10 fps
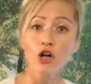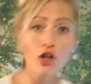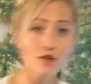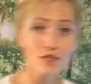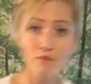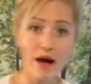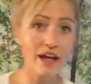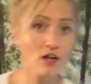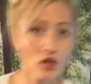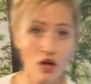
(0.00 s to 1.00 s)
it close
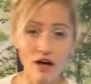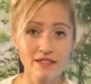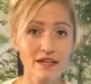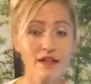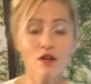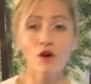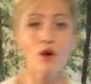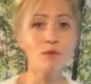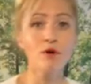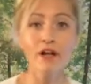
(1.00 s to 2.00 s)
by in a closet
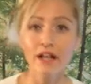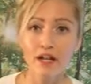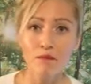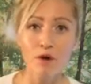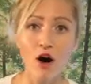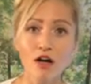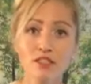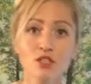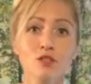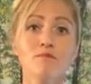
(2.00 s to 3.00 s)
or put it in a
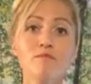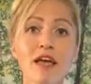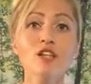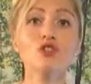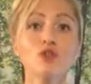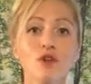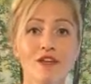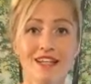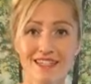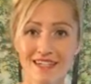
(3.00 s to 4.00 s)
box. Just make
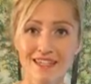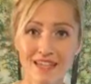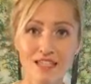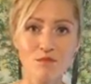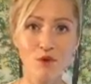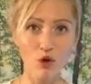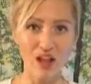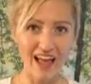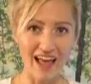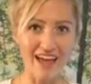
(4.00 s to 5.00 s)
sure that it's
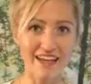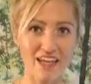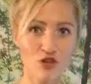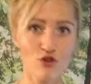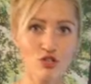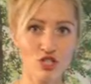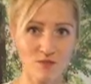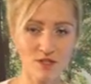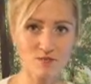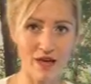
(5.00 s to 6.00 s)
accessible and in your
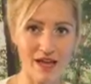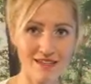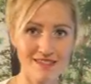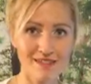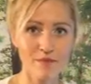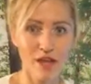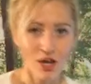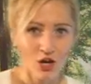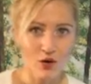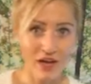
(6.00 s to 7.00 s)
gym space.
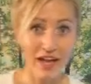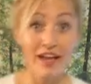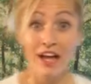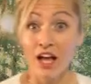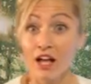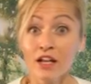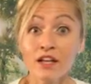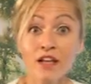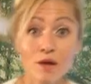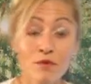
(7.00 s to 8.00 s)
Okay.
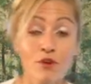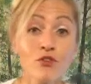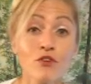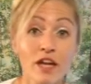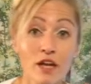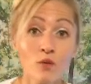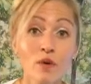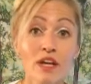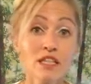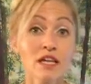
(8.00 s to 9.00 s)
Number 3,
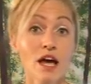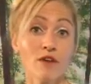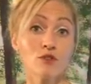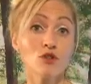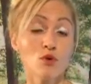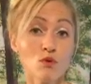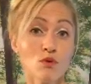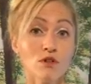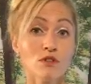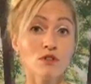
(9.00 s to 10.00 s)
we need to have
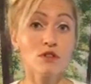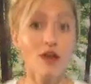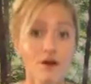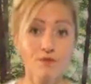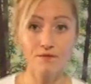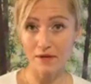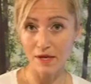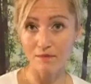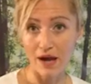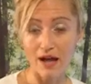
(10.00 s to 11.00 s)
tools of
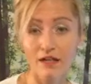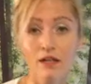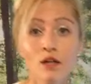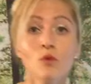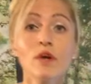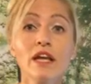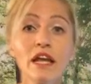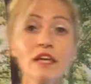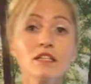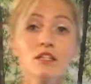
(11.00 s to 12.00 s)
feedback.
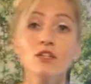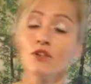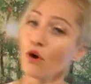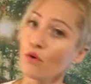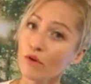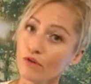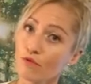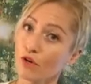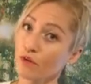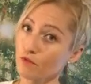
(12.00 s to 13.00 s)
We need to know
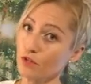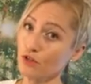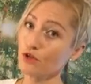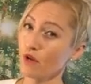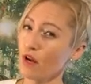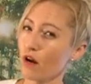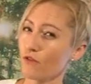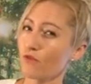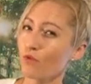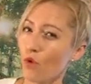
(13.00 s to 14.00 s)
if we're going to be doing
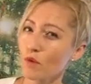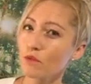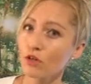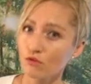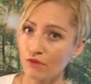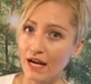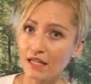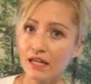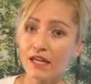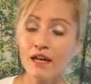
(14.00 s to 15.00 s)
our form
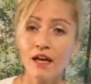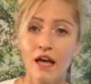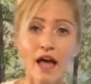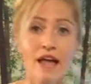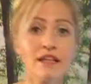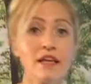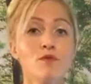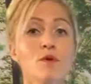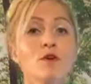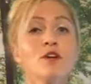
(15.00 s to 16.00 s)
correctly
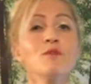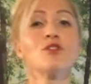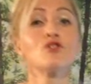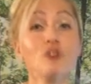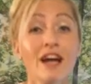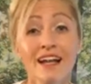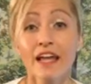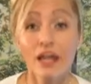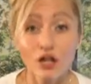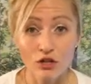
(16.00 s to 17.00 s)
and if we're going to be
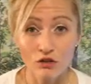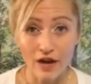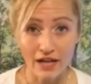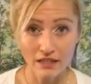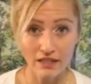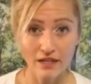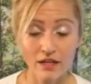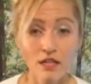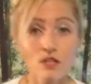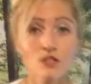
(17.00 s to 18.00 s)
training
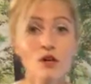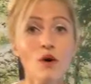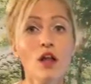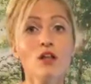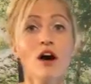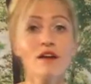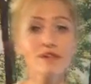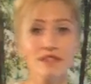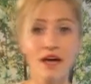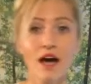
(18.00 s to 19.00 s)
incorrectly. So a
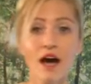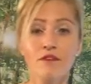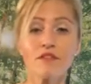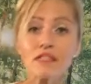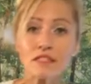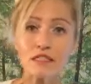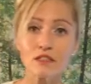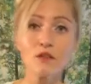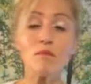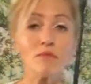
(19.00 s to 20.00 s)
lot of us have these
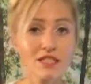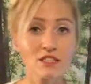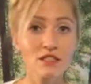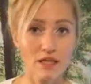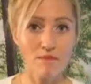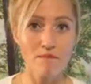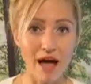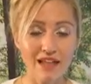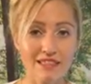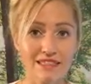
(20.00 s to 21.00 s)
little muscle
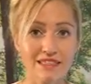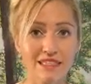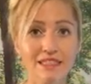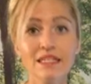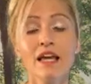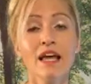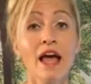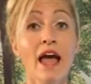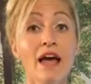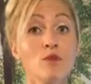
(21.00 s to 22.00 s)
imbalances
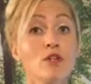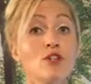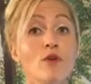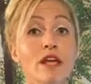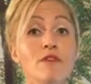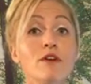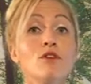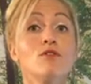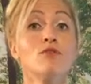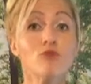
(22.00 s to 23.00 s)
and we don't
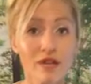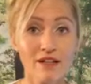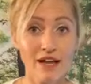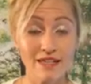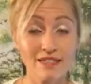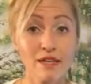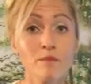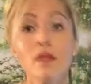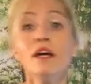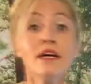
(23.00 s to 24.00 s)
even realize
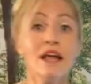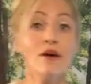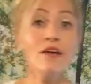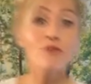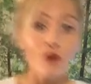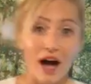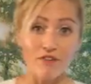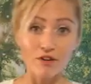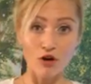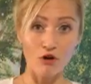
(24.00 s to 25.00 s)
it. Now, if you
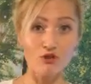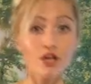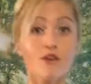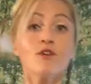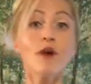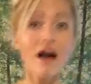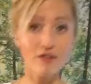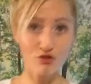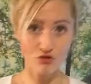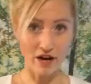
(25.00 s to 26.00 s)
have a coach, if you
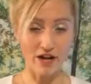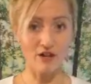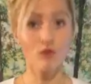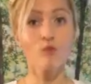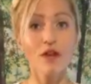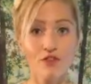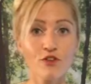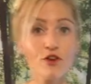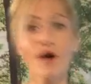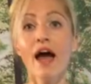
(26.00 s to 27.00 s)
have a trainer
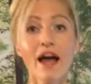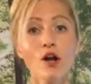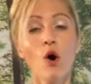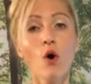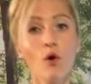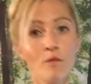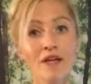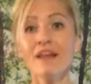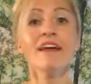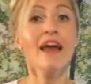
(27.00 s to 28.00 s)
with you at
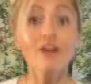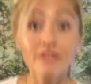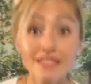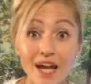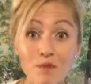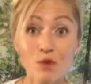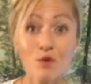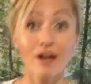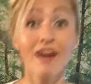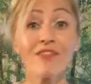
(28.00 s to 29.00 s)
home, every time
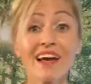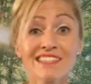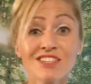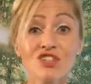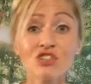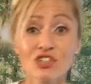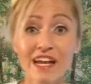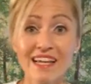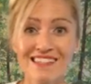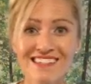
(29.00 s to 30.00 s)
you work out, that's
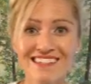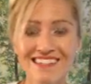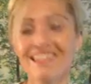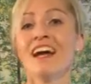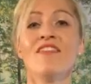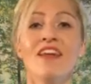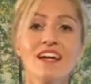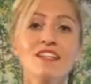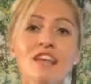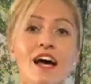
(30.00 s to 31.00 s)
great. And
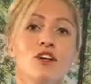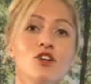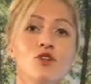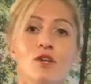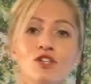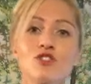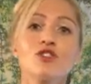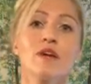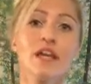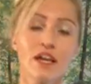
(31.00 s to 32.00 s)
they can tell you what
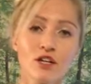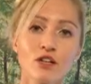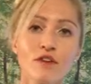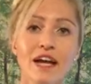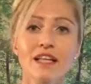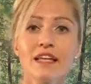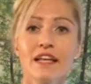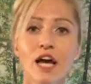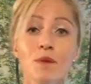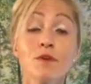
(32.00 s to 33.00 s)
you're doing
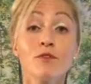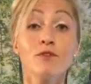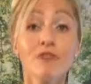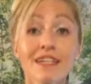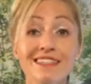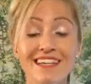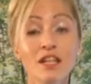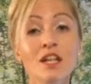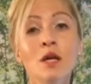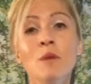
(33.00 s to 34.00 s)
incorrectly and help you fix
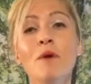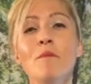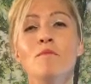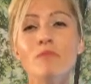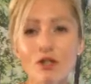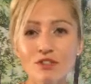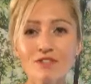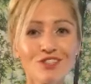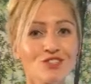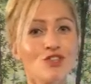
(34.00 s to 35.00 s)
it. But
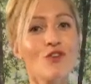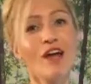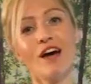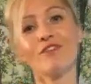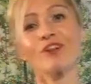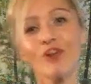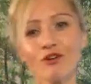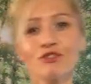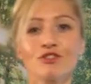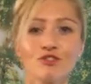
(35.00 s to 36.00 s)
most of us don't have a
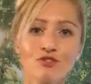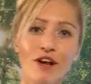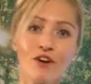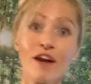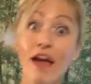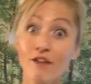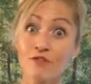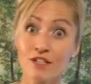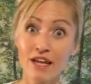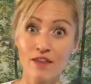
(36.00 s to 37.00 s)
coach or a trainer
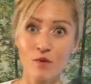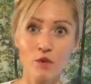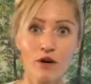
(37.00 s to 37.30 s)
every day